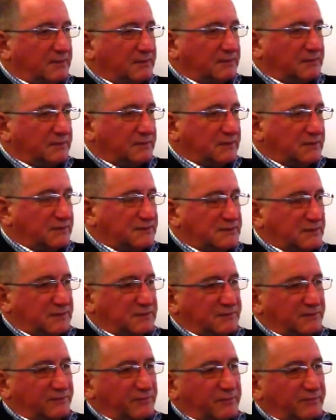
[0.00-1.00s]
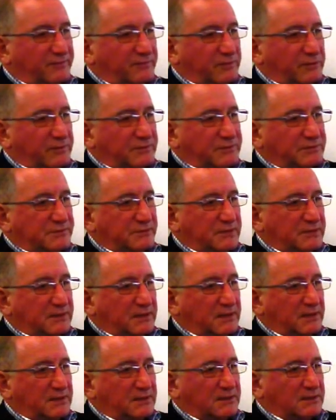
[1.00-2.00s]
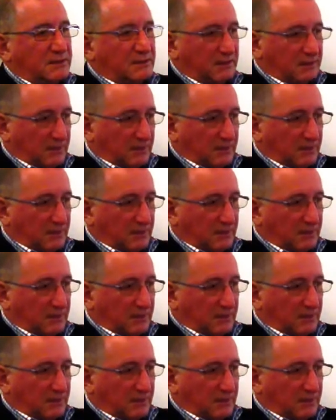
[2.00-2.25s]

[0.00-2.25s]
in sense of refurbishment, and